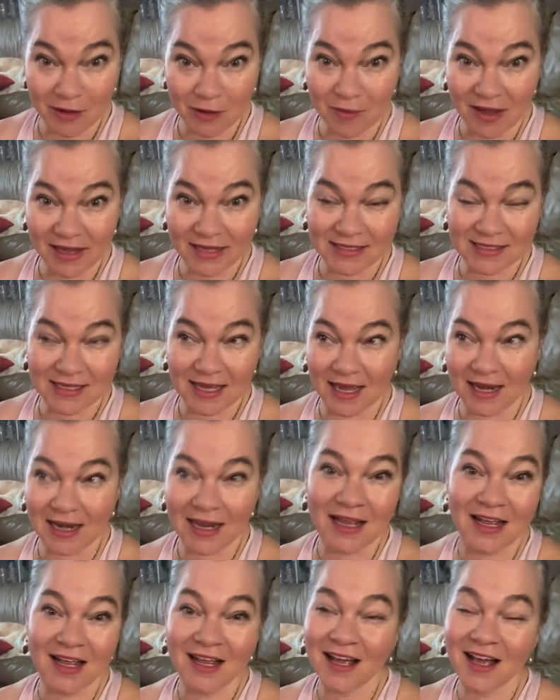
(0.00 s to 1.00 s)
on my mindset.
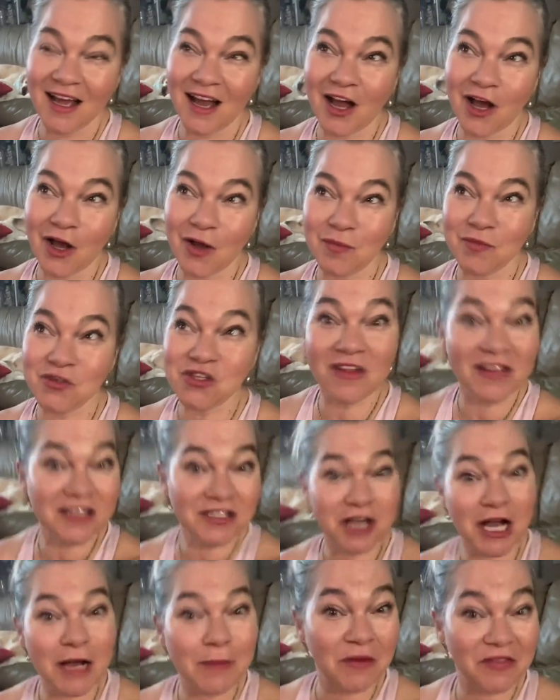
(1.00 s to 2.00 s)
Um, so
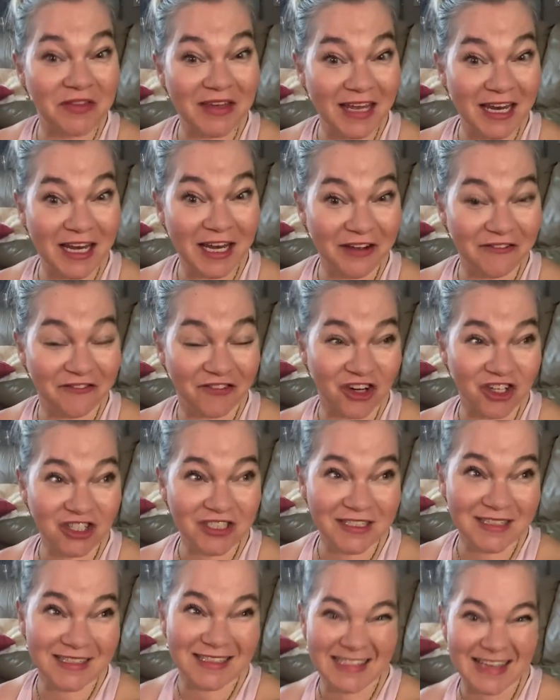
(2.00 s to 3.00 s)
let's talk about the eating
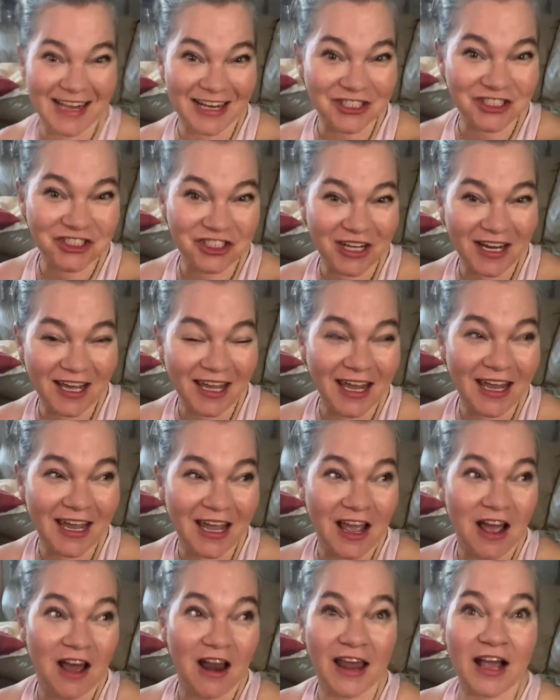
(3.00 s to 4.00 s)
first, because yesterday,
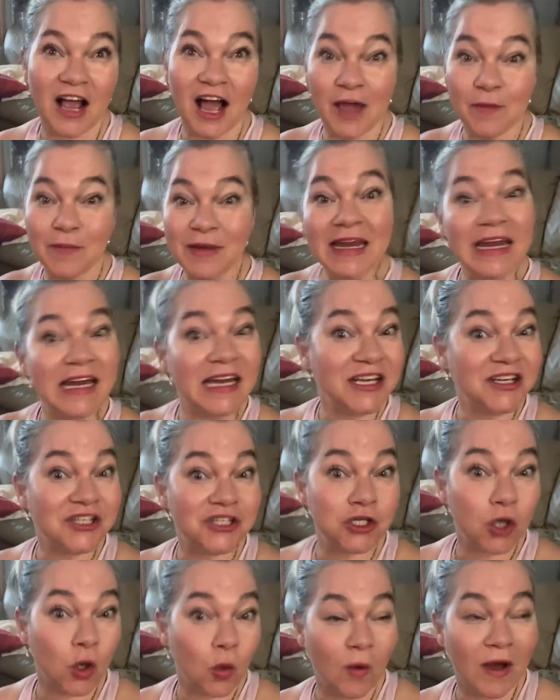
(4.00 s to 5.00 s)
like I've been eating
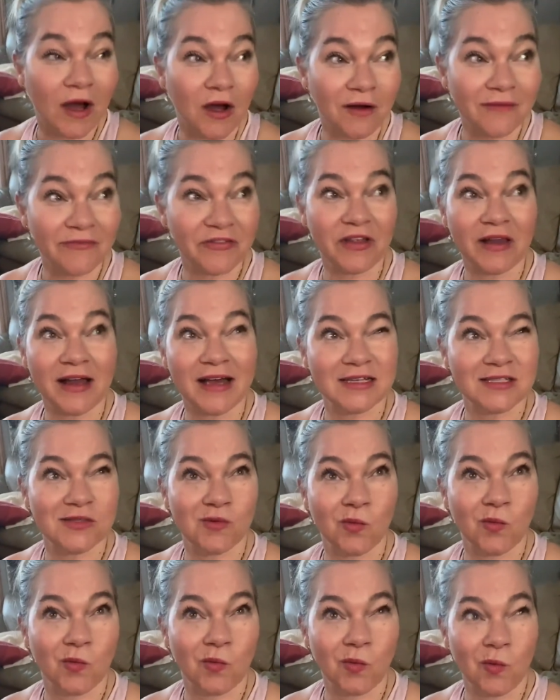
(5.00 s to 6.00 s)
so well for the
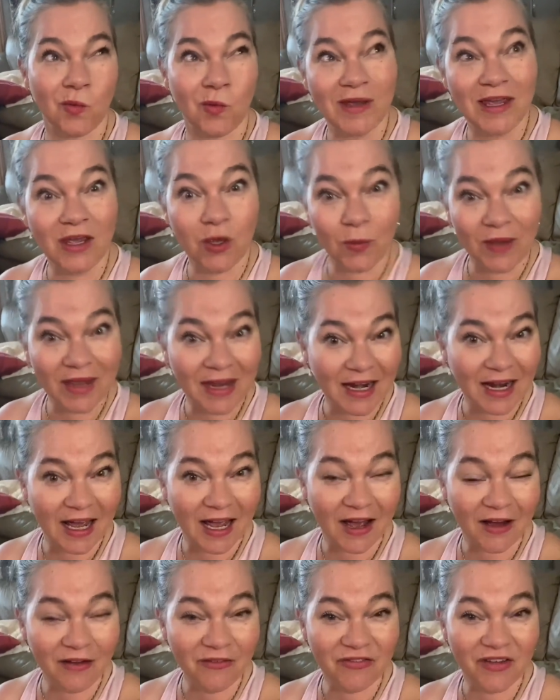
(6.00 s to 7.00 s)
last week, week and a
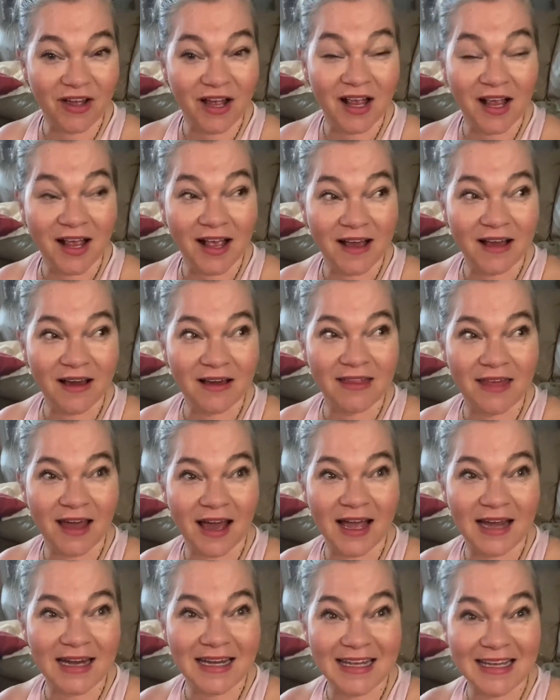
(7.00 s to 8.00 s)
half,
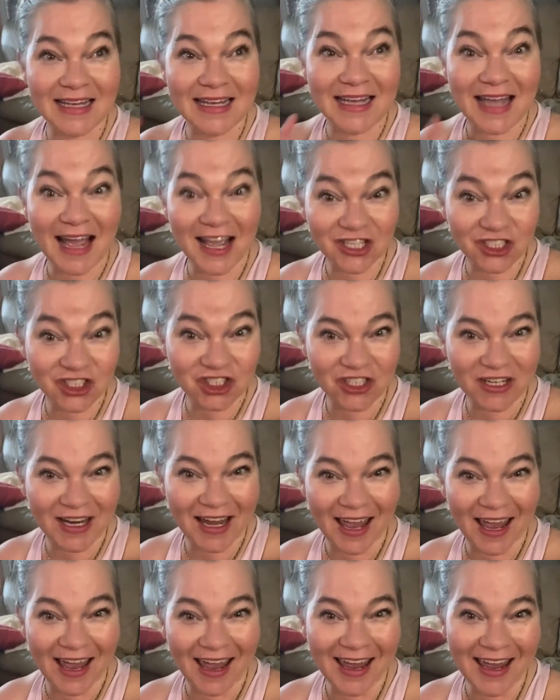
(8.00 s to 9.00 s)
that
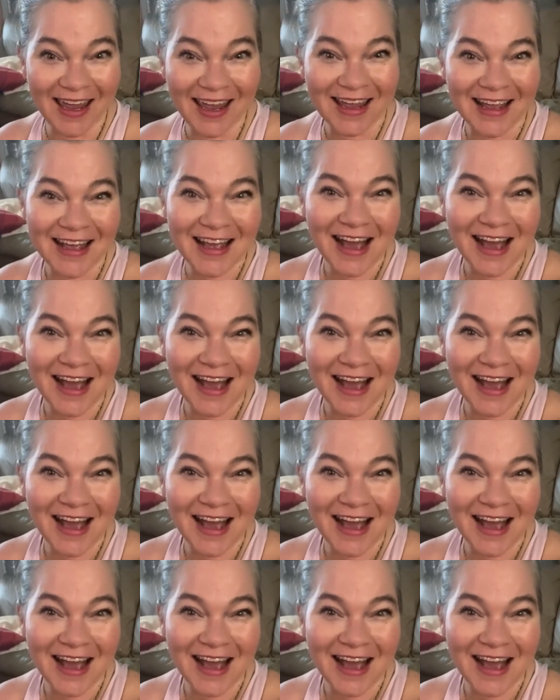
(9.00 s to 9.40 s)
yesterday